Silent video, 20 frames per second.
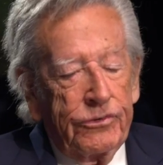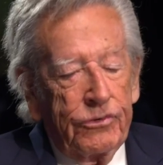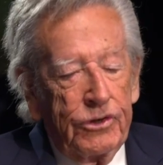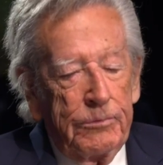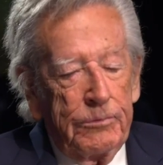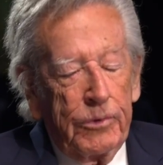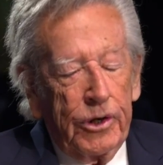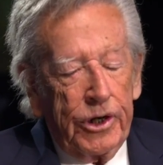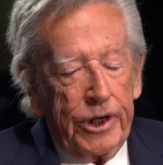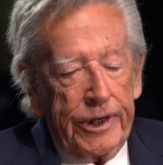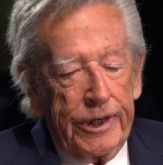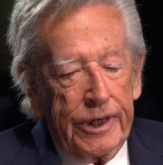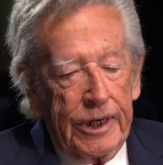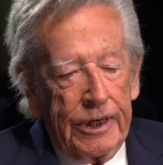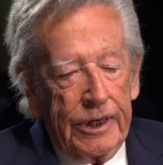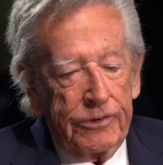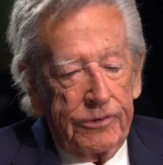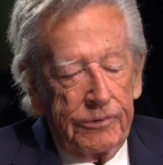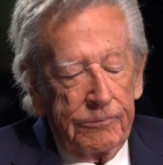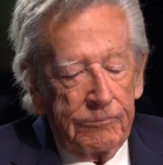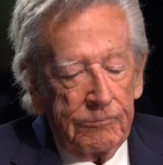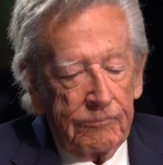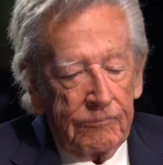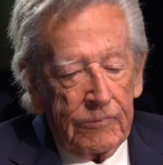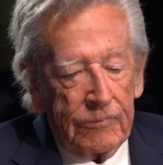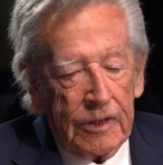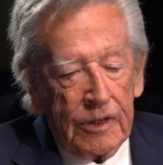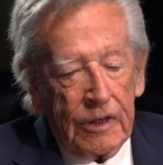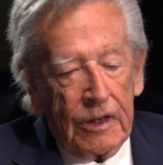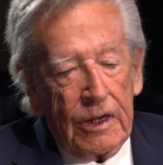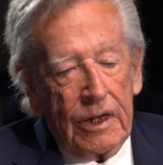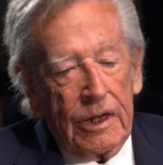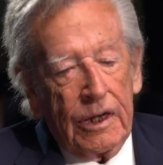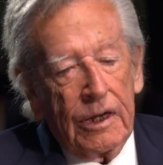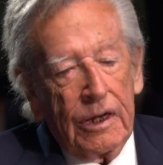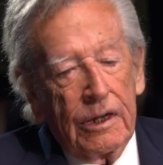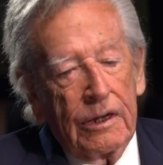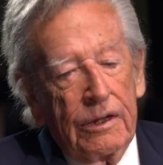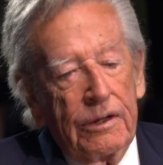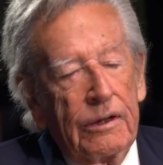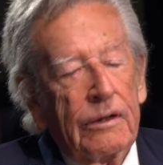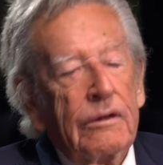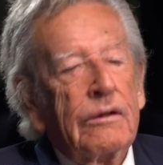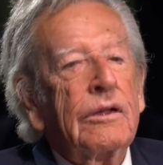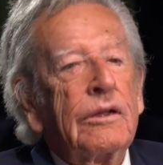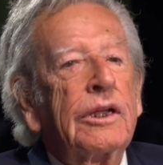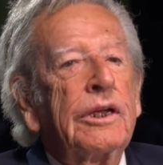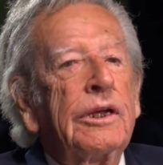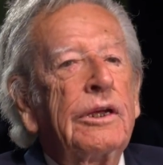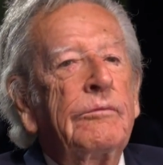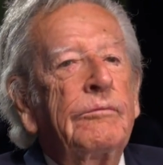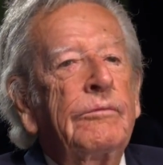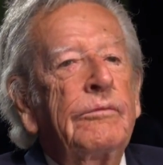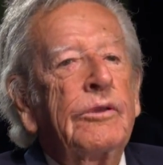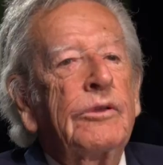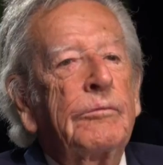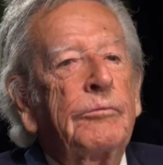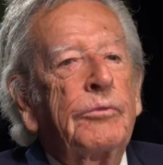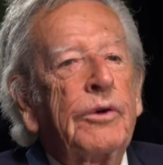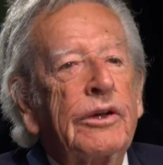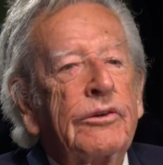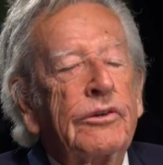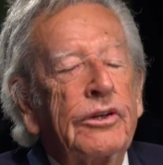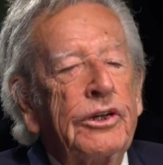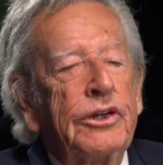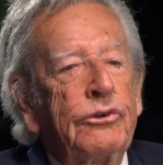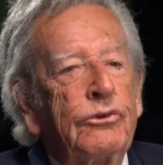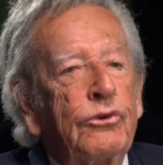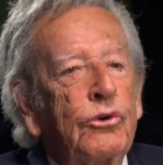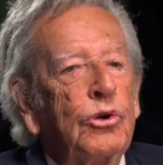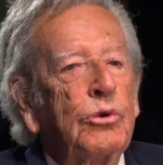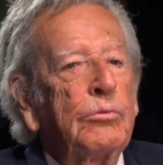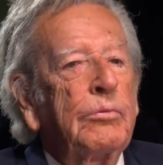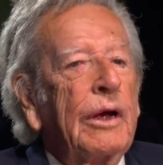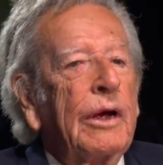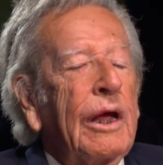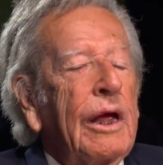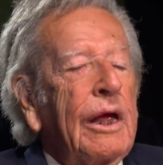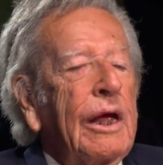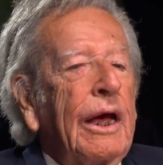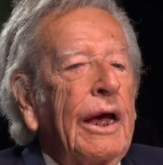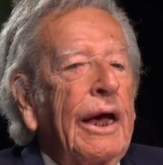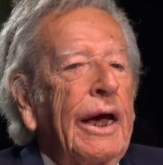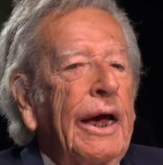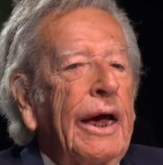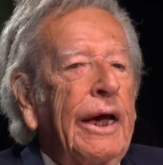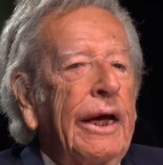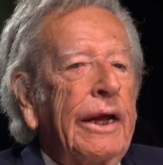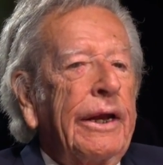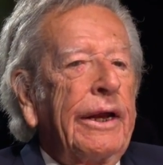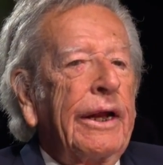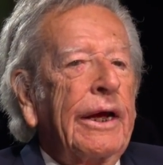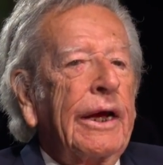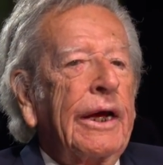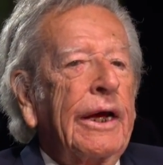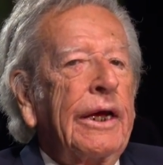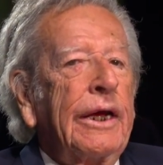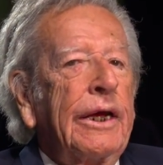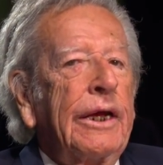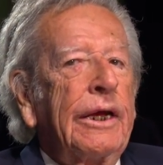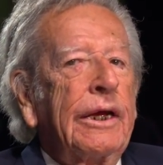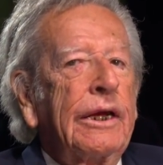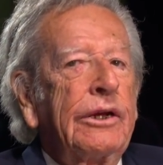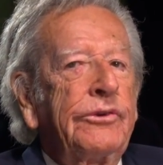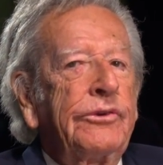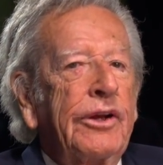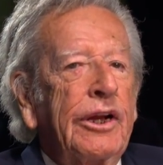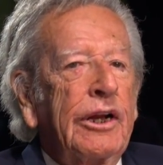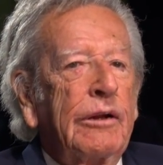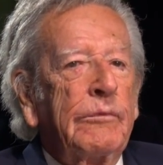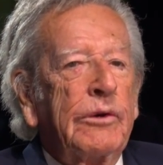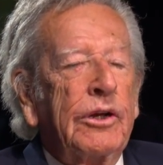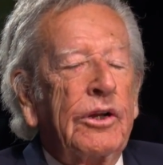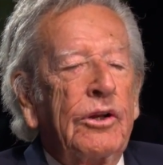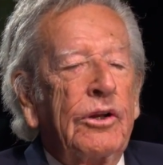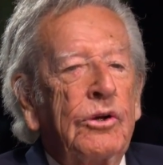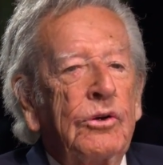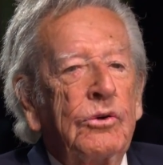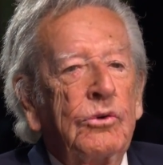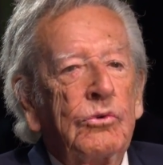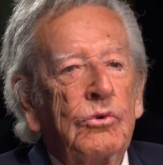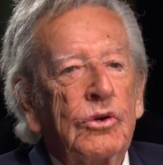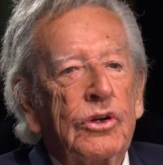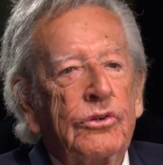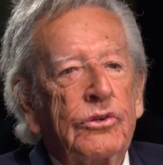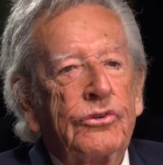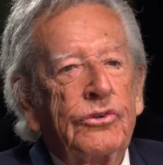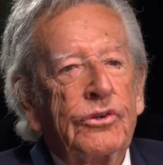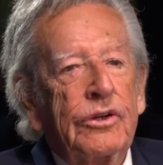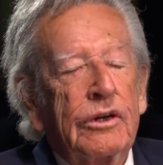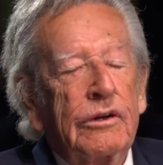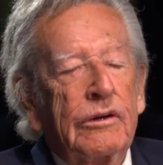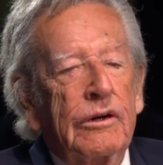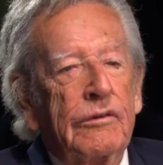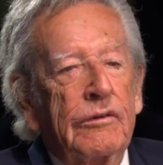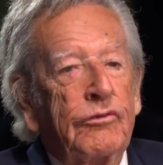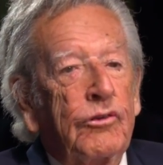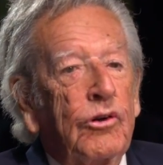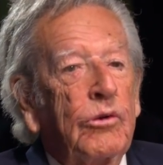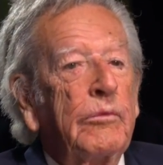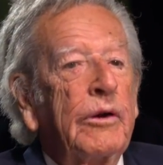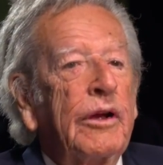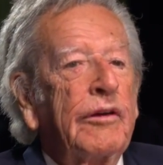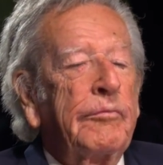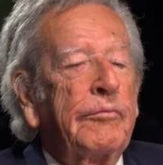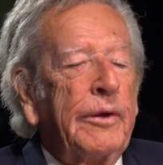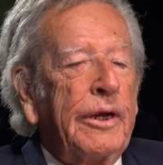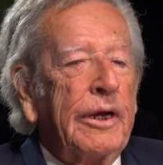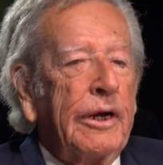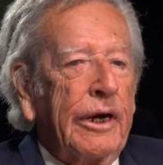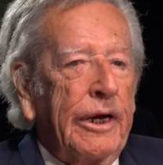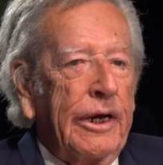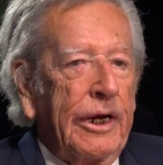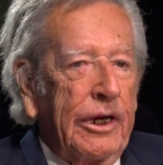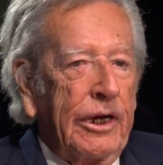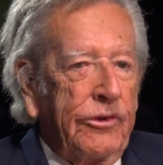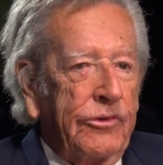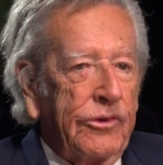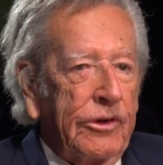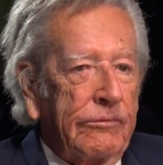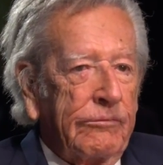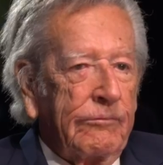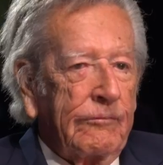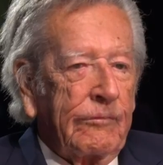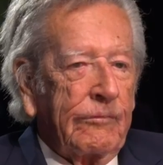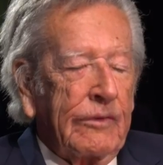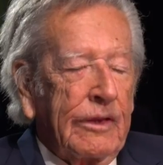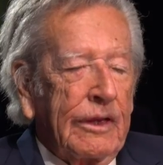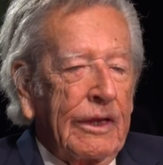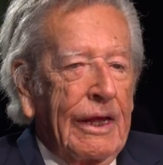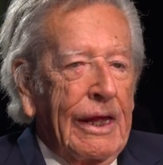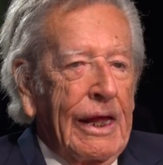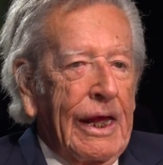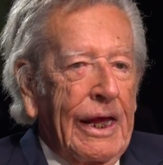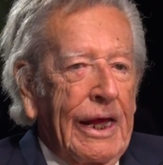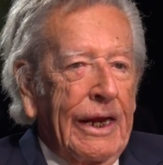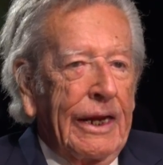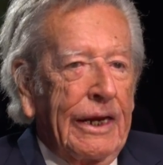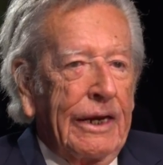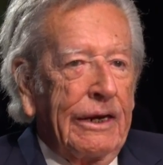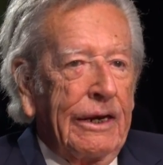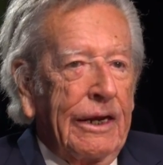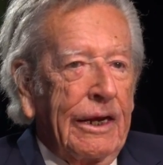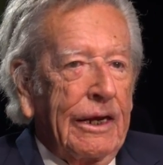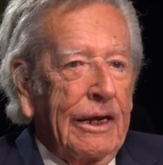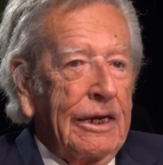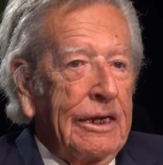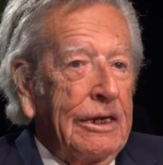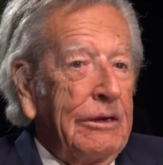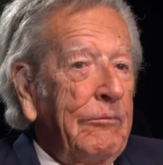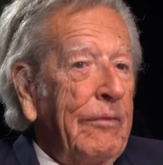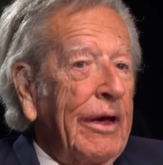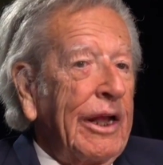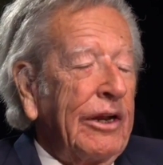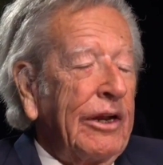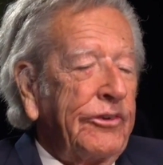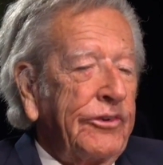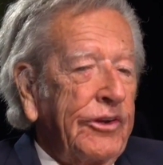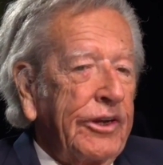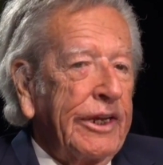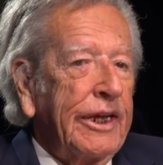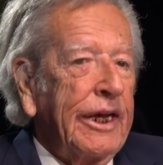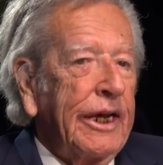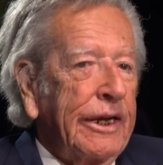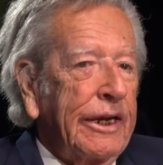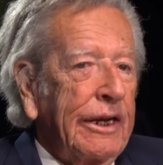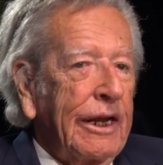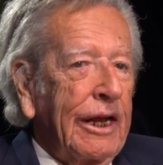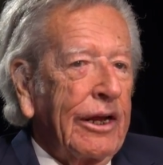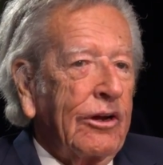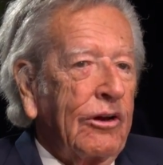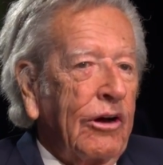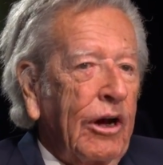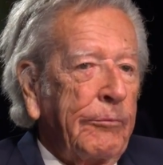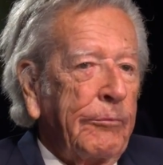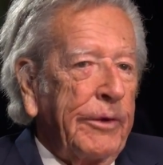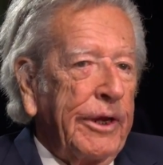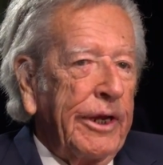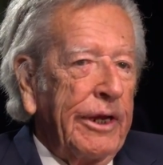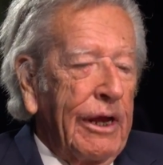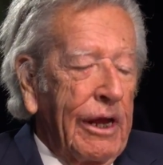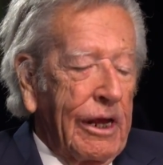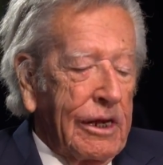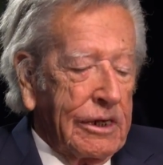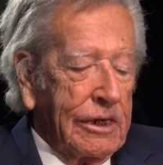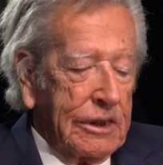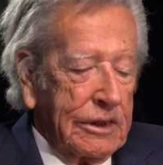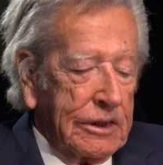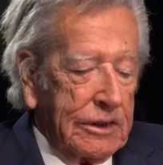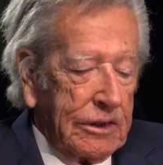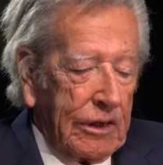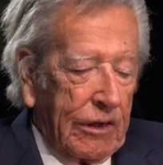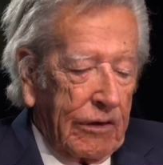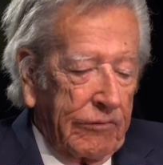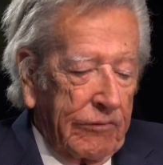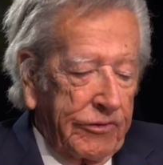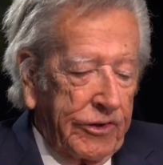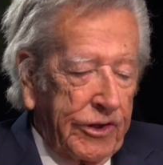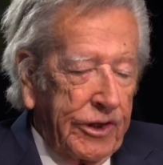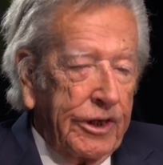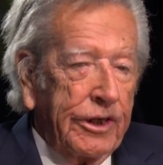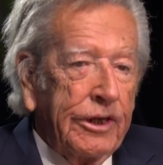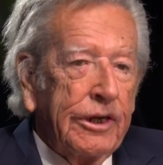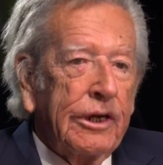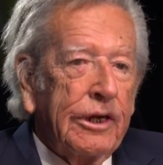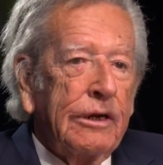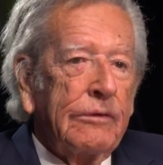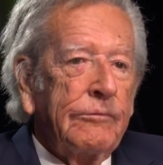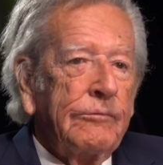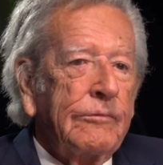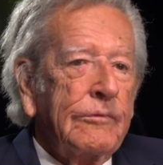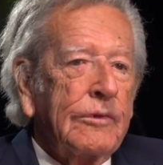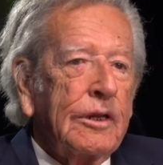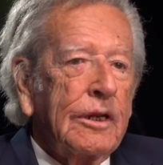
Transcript: three bodyguards, the Presley group had a gentleman who was a former FBI agent, and he managed to get a copy of the